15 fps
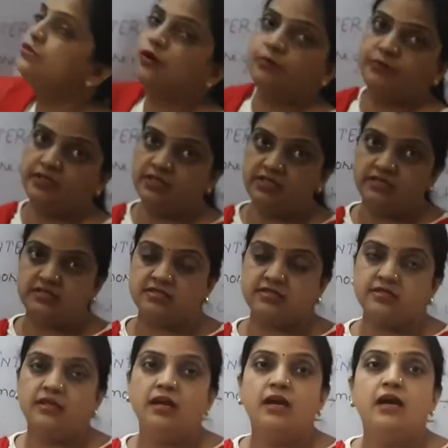
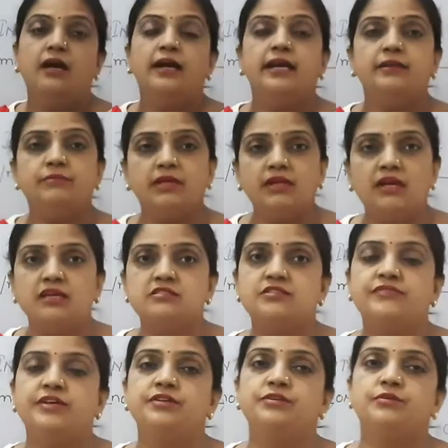dominance. In my last
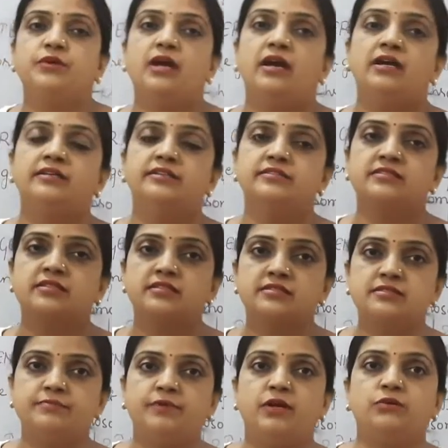video I had discussed
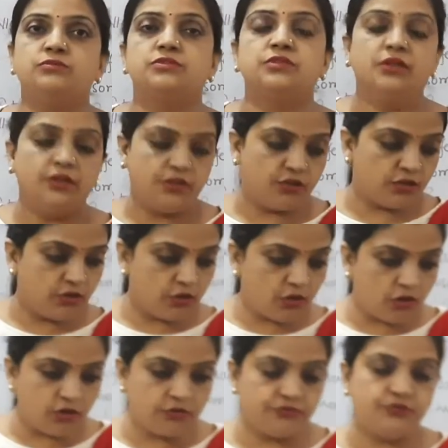about your
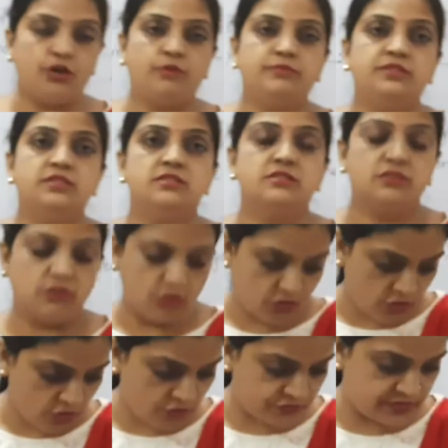law of dominance,
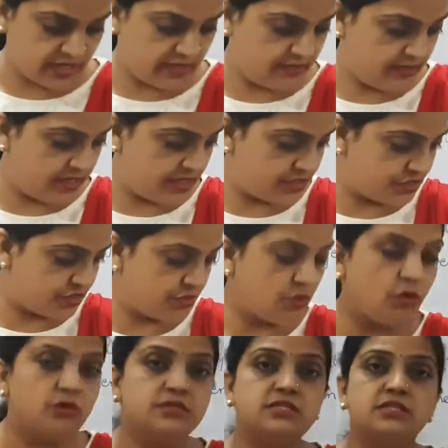law of segregation,
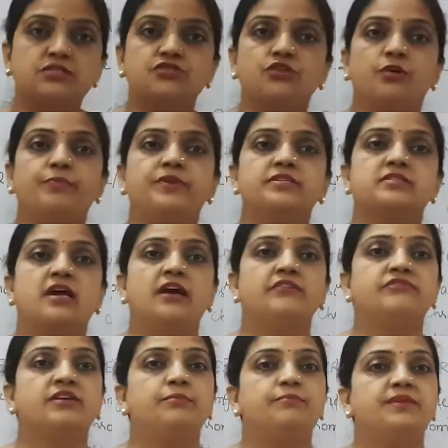all such topics I
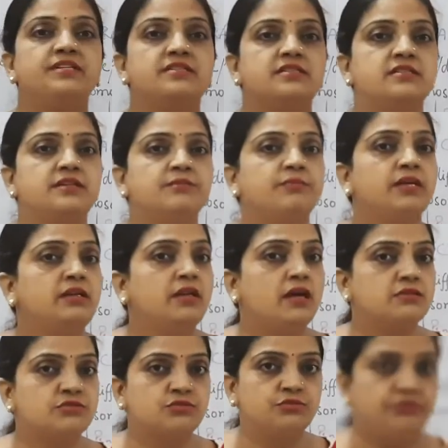have completed in my
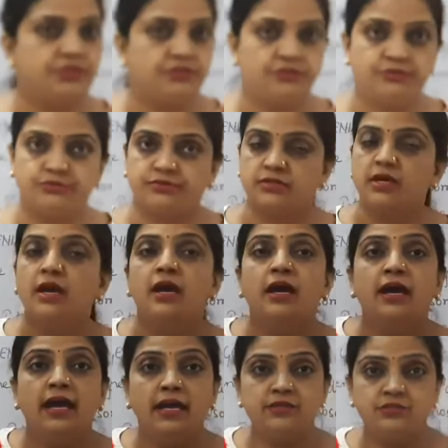last two videos.
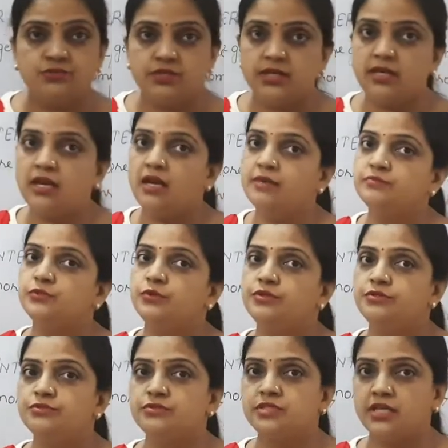And today I am going
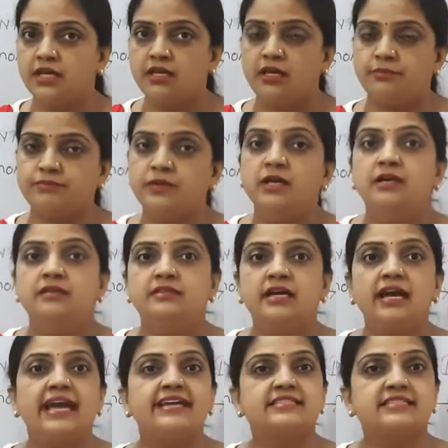to take up
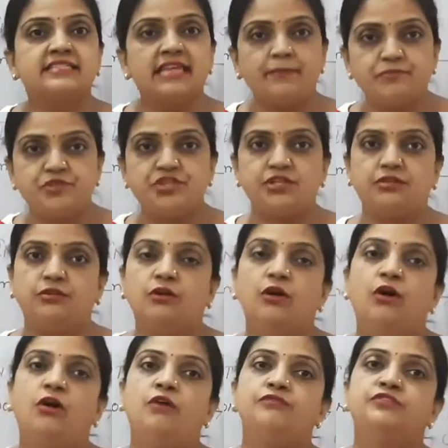the exception
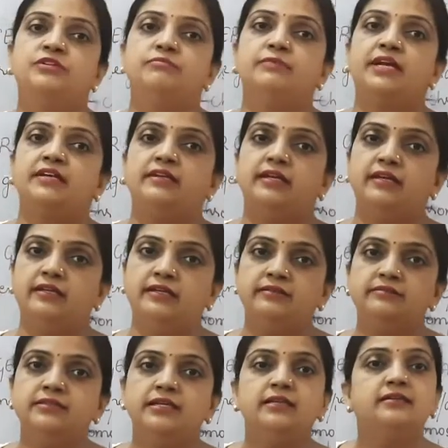of the
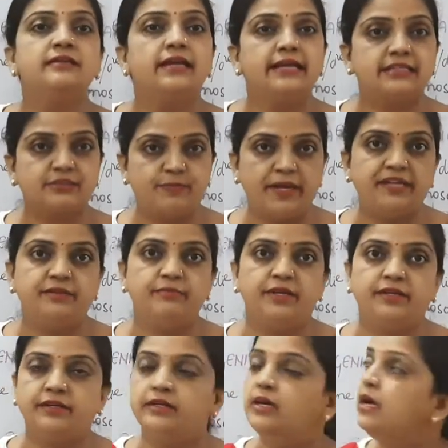Mendelian
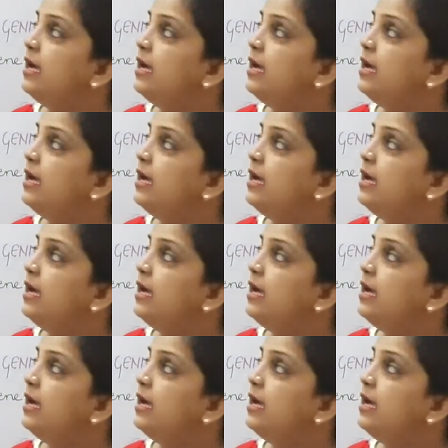experiment.